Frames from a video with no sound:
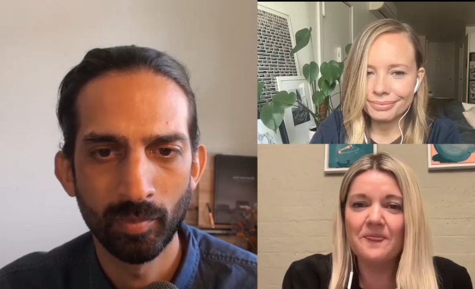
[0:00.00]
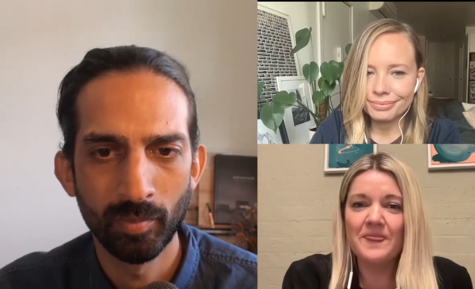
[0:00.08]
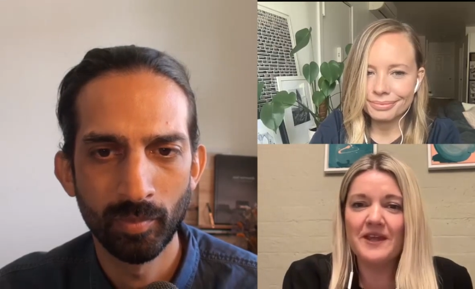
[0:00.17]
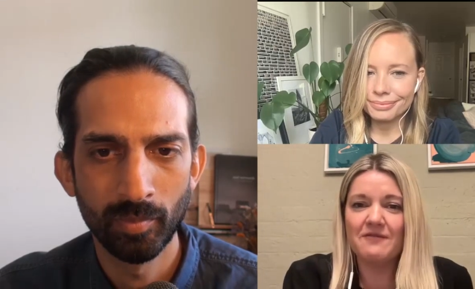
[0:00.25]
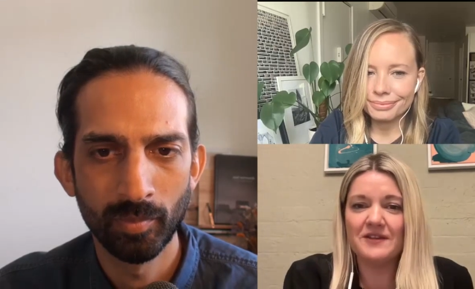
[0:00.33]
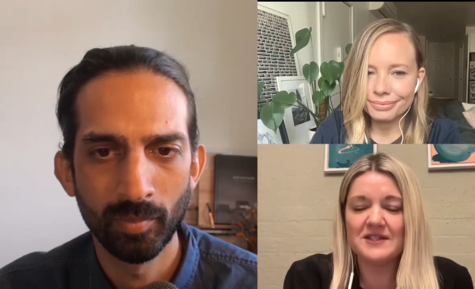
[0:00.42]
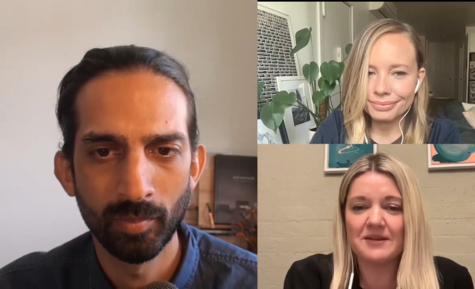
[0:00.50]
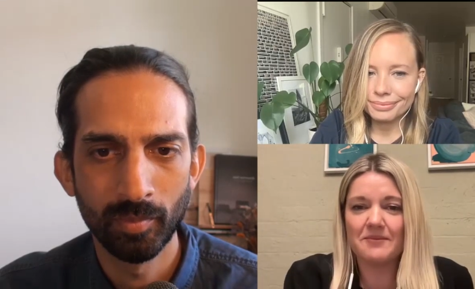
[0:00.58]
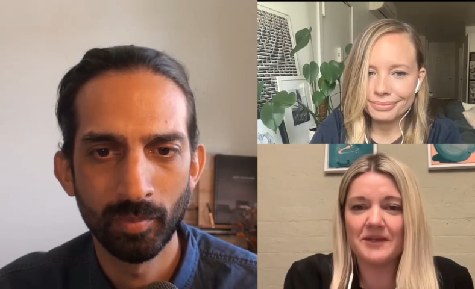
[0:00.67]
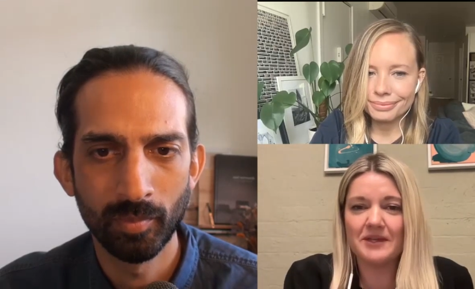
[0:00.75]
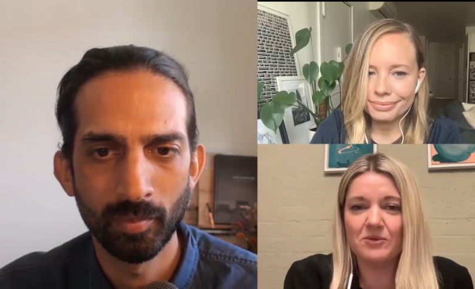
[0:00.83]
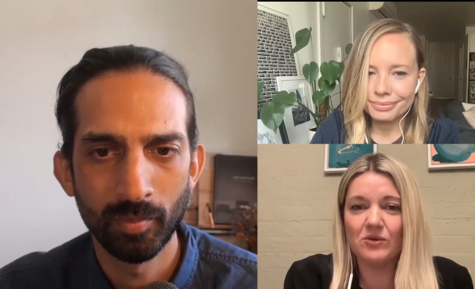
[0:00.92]
Speaker 1: if it's
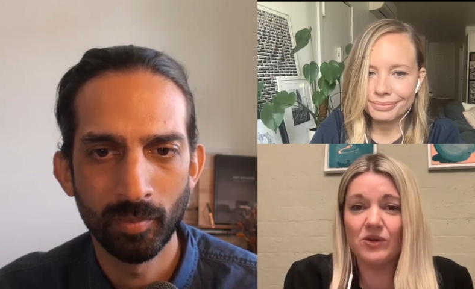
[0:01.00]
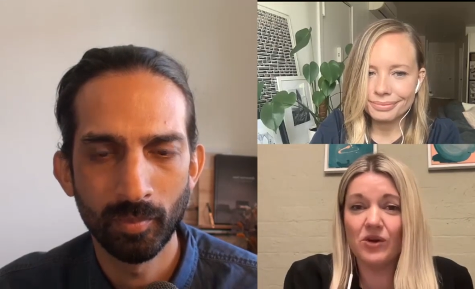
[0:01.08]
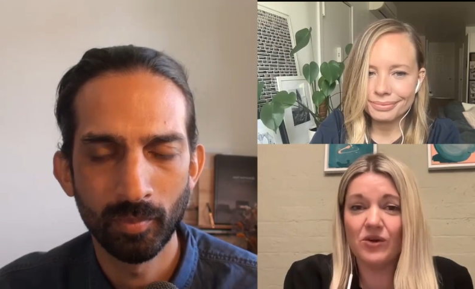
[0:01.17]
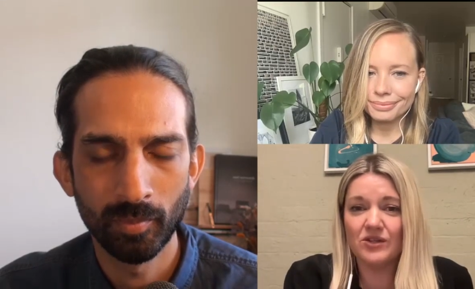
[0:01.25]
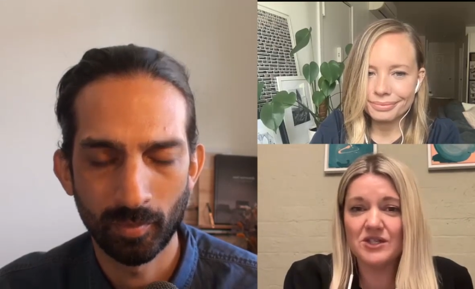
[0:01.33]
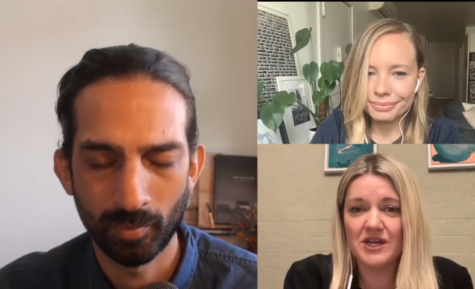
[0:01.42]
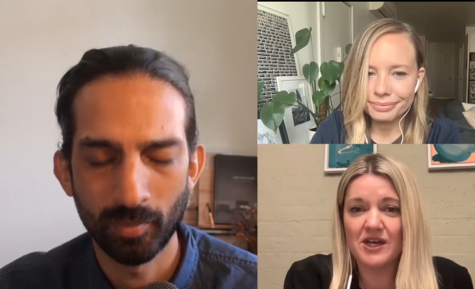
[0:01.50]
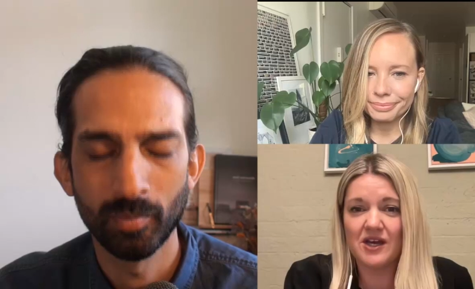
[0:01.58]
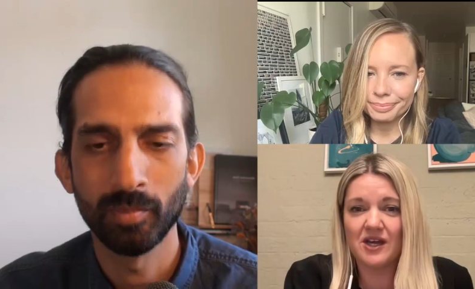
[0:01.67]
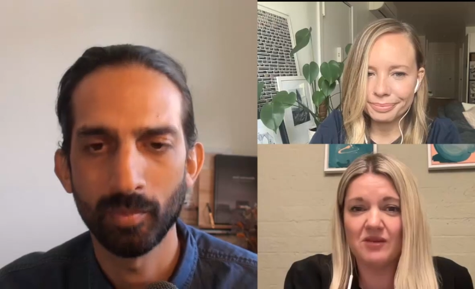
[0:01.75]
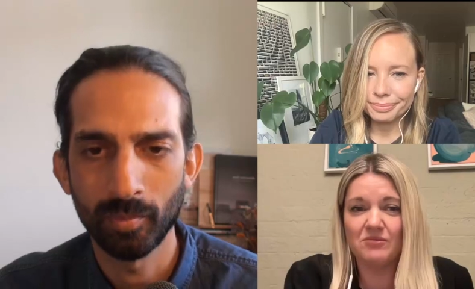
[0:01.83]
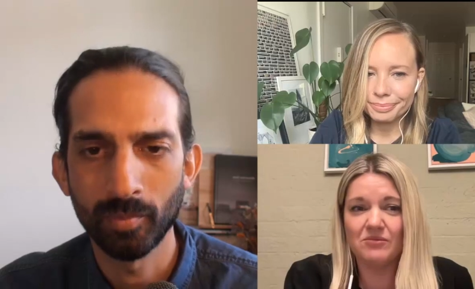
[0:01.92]
something more long
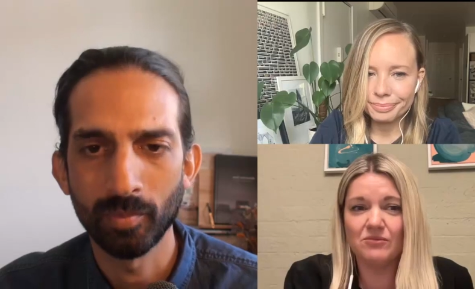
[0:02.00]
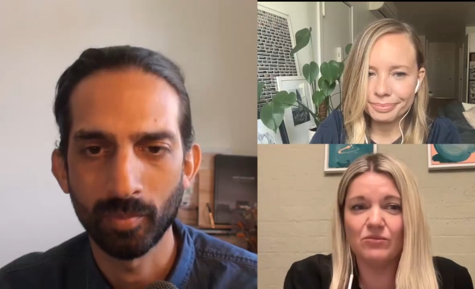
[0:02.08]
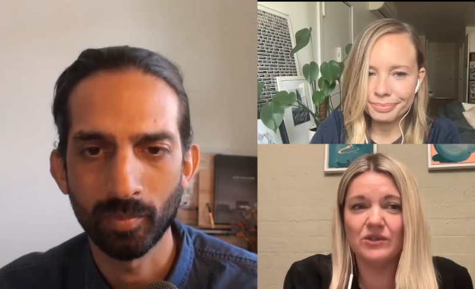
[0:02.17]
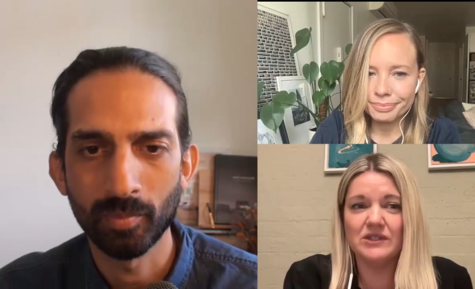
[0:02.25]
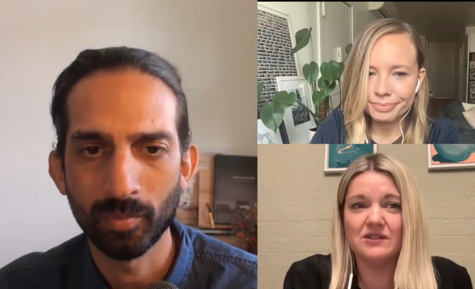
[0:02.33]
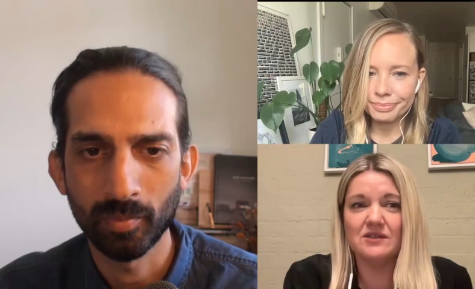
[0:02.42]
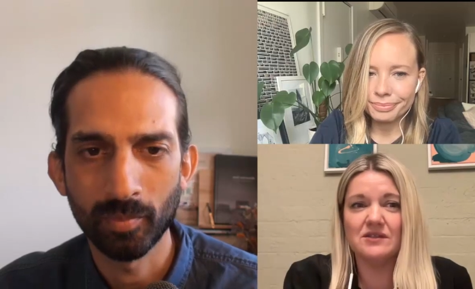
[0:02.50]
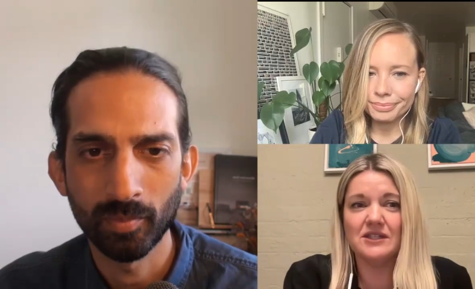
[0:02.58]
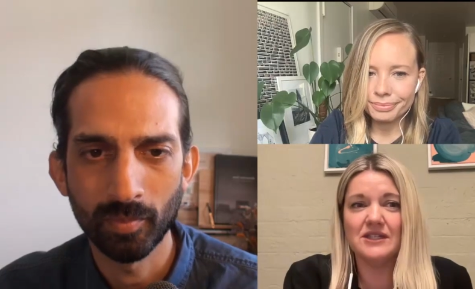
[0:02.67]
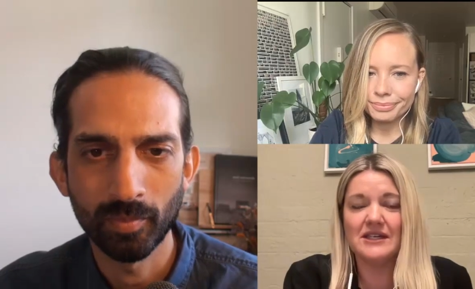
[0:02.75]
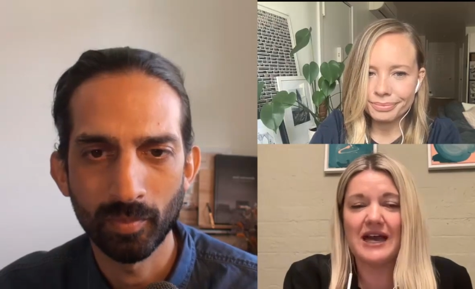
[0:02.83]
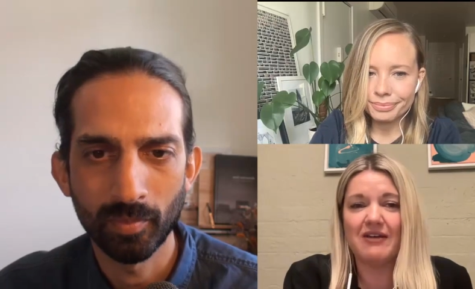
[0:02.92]
term,
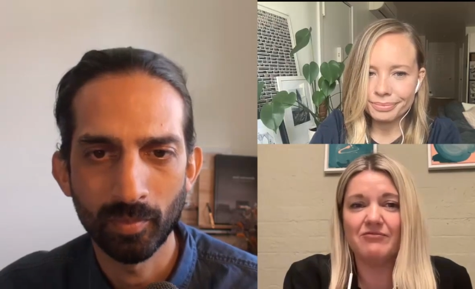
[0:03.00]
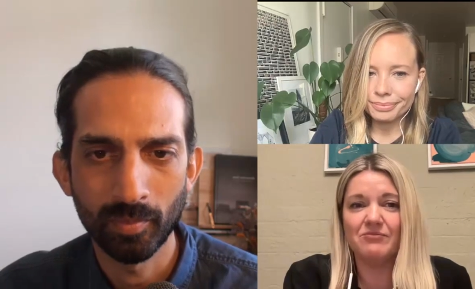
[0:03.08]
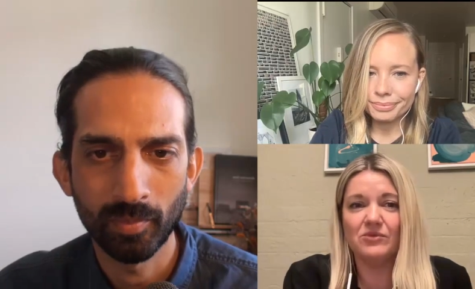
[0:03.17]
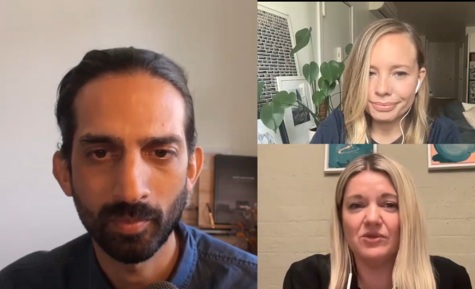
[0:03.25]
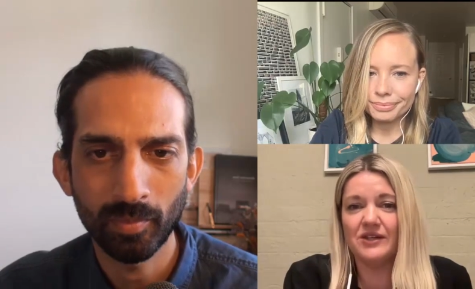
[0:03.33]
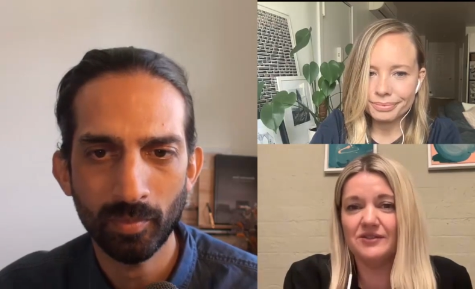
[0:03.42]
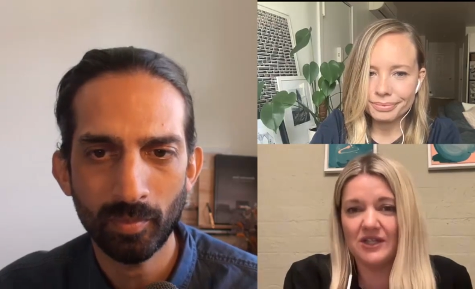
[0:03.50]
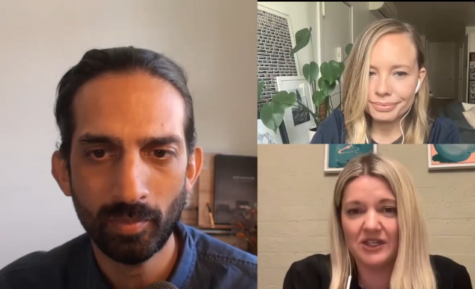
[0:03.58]
we'll have more, and,